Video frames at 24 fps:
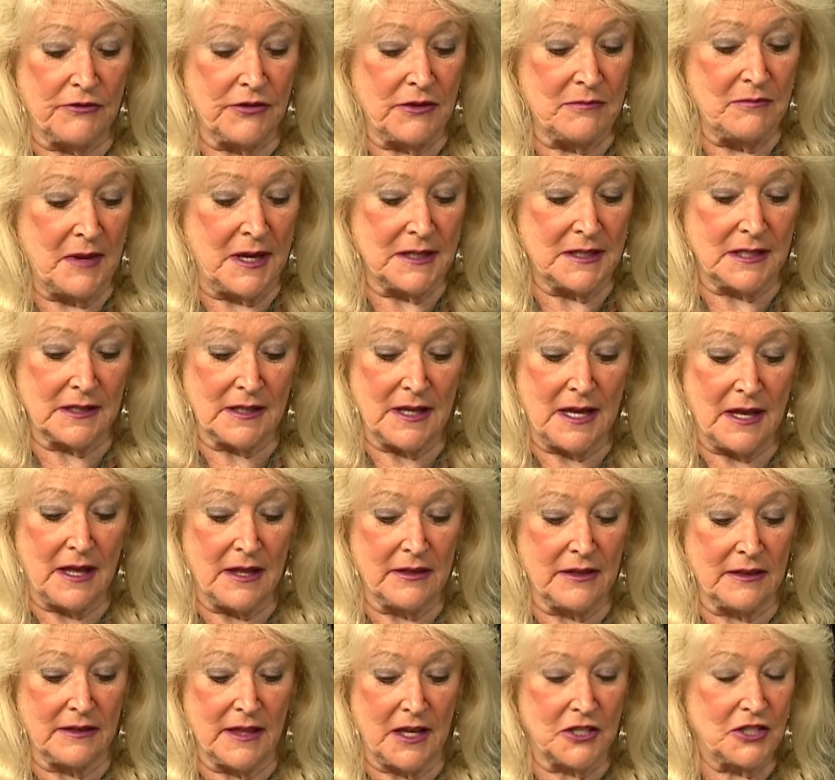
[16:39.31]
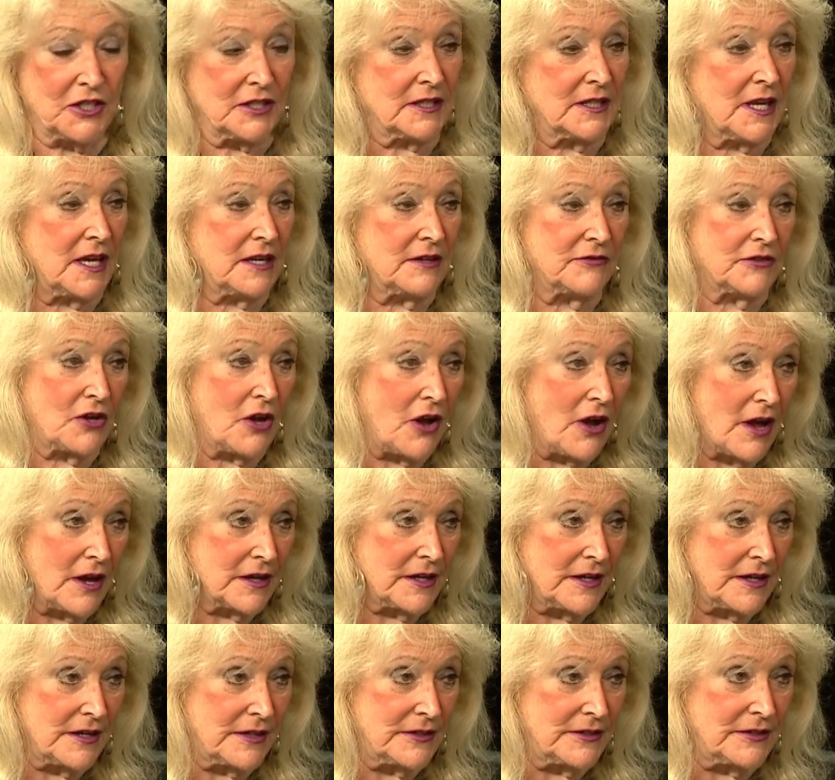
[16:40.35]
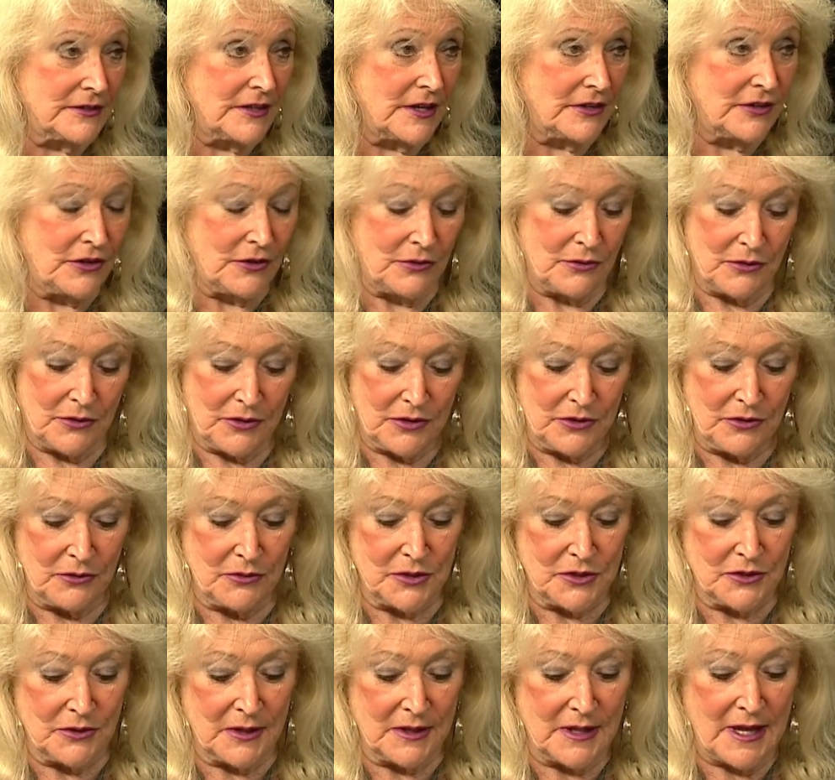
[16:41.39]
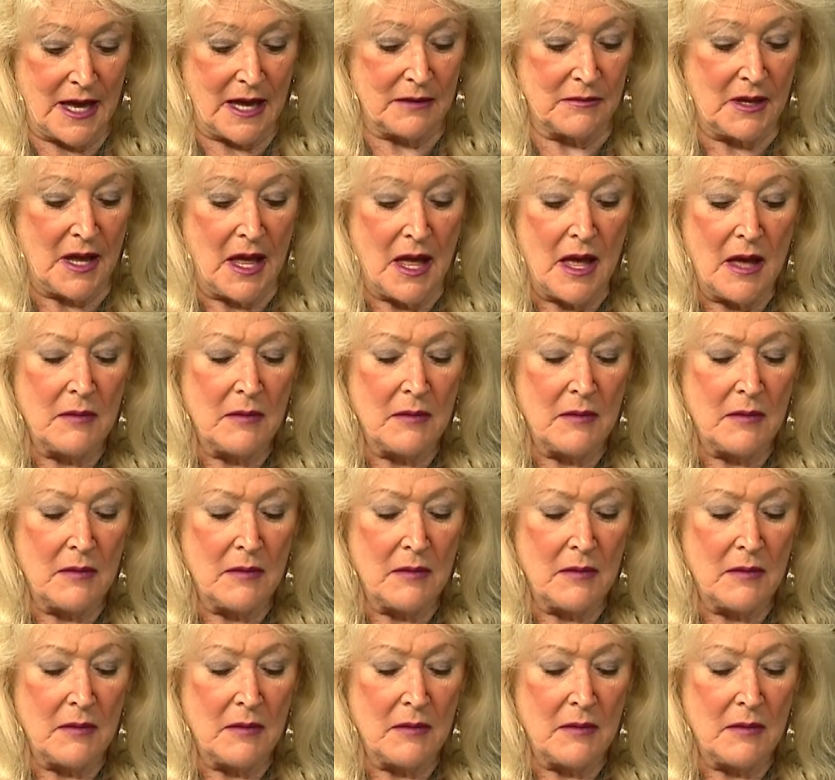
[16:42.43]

the Mental Health Legislative Caucus that you were doing that.